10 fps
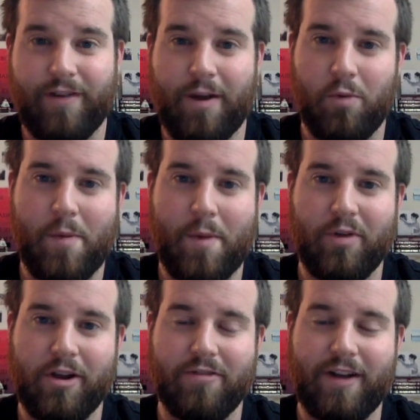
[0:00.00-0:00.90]
I'm
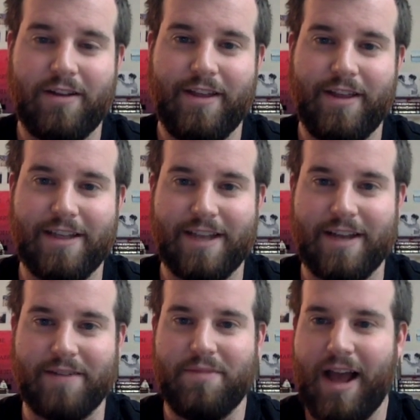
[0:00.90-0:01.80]
remembering correctly, they
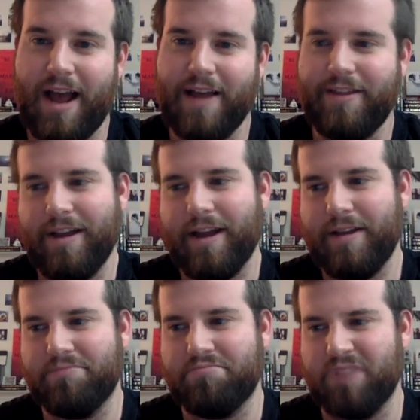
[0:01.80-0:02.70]
said, yeah, I think
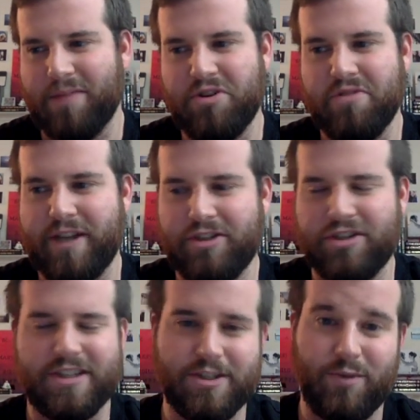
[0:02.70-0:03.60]
I'm doing
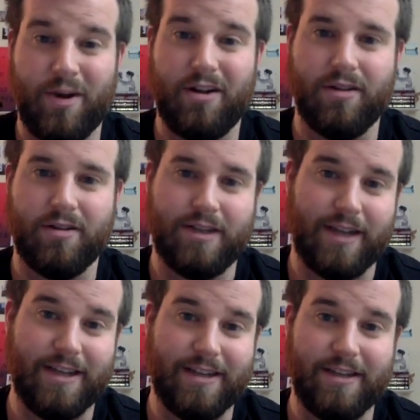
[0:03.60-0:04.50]
just as well as
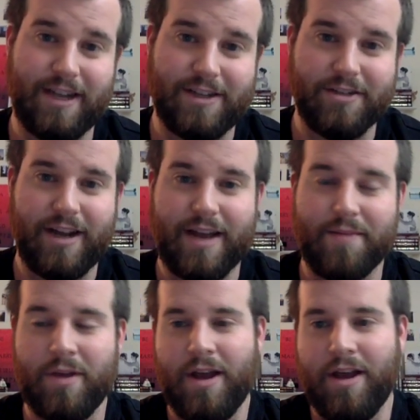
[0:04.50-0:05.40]
I did
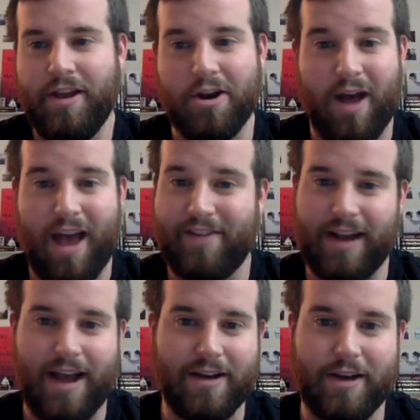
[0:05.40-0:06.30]
yesterday. You know, haven't
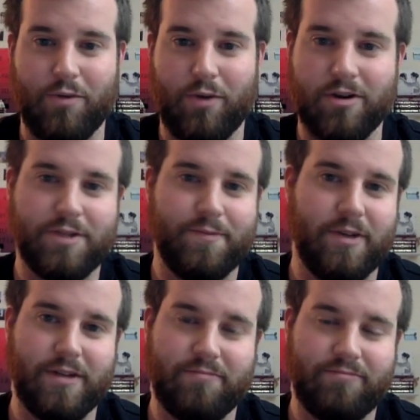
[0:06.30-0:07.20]
gotten any worse,
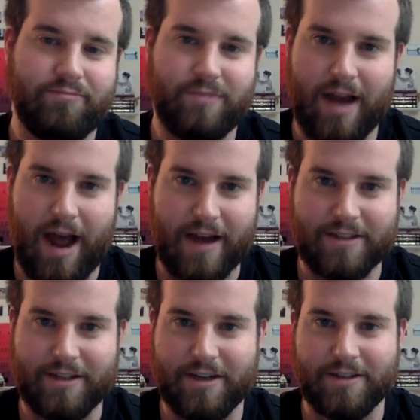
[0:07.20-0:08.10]
but not
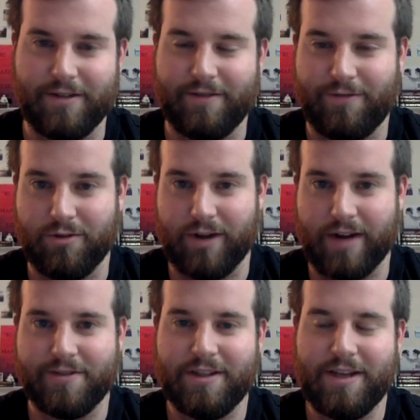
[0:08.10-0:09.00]
as good as a full night
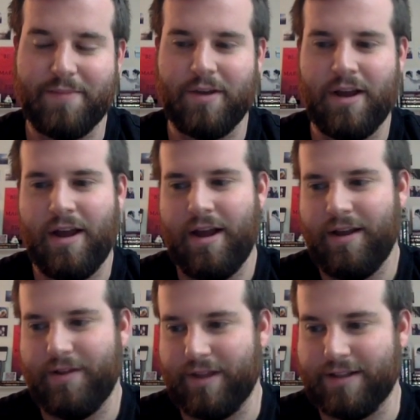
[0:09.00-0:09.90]
of sleep.
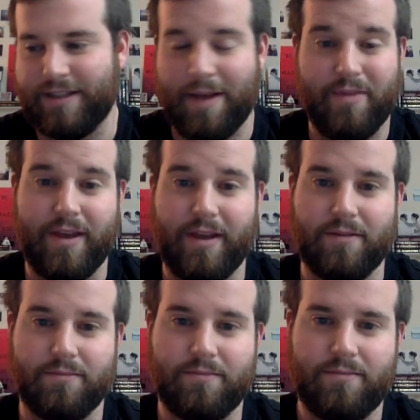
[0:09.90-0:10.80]
And then same
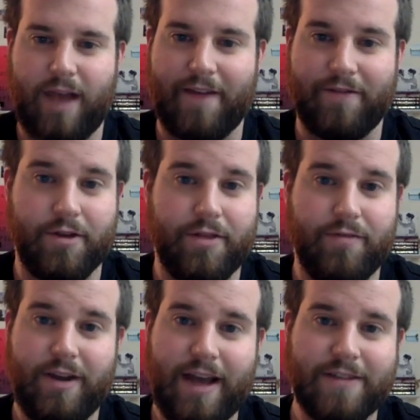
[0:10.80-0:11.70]
thing after
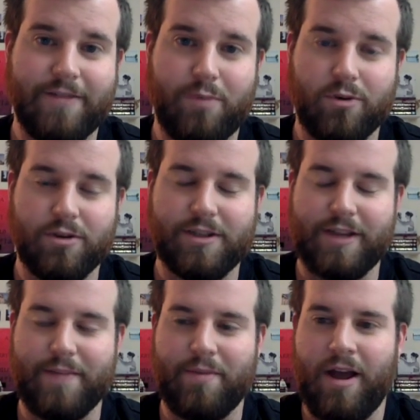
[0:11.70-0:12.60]
3 days of poor
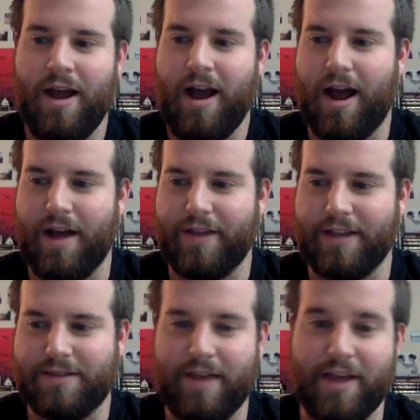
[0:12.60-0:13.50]
sleep.
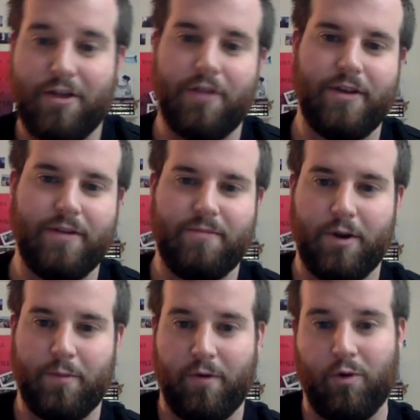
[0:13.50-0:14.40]
They felt that
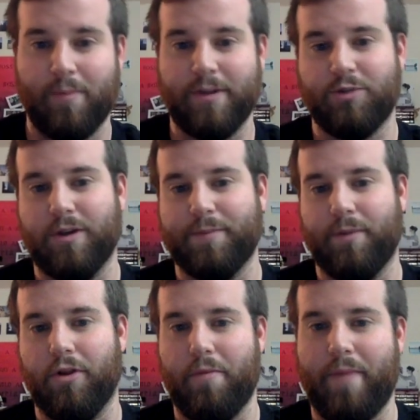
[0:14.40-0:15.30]
their performance was
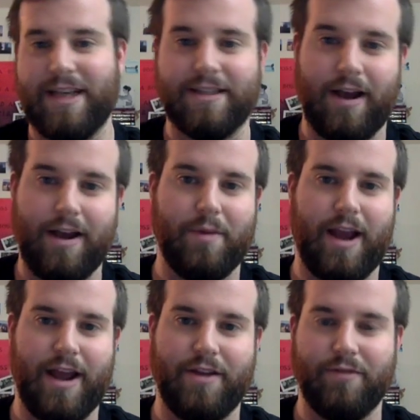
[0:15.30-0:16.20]
below baseline, but
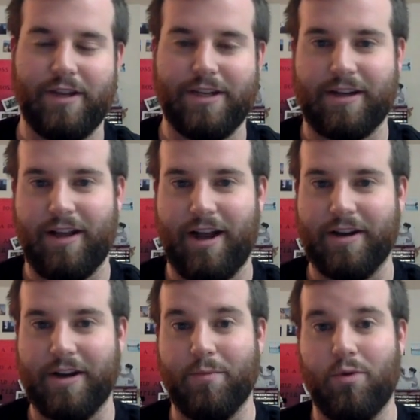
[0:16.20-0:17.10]
hadn't really declined
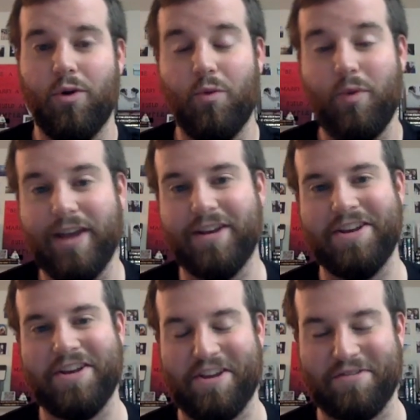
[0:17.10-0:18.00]
anymore, when
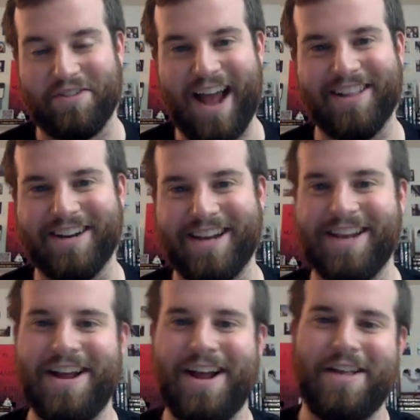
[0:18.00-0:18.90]
in
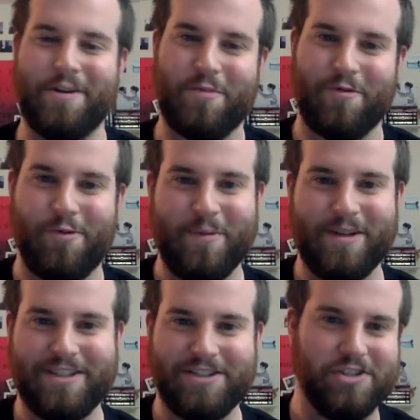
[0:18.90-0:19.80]
reality, their
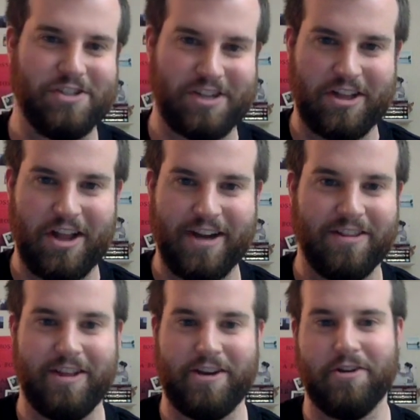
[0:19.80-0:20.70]
performance had just declined
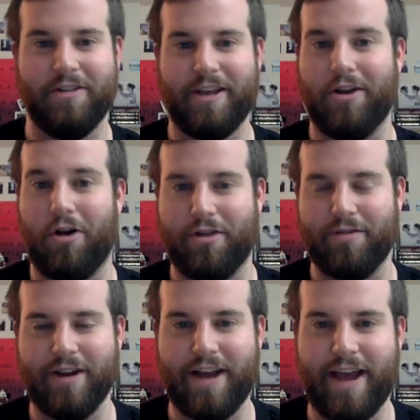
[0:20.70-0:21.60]
linearly all
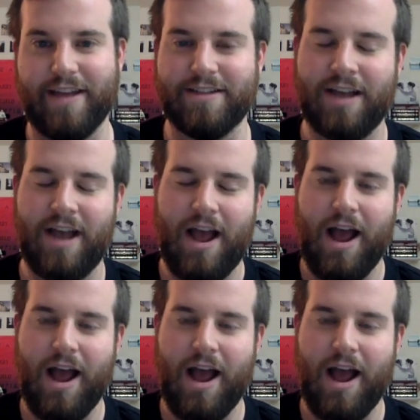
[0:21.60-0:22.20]
3 days.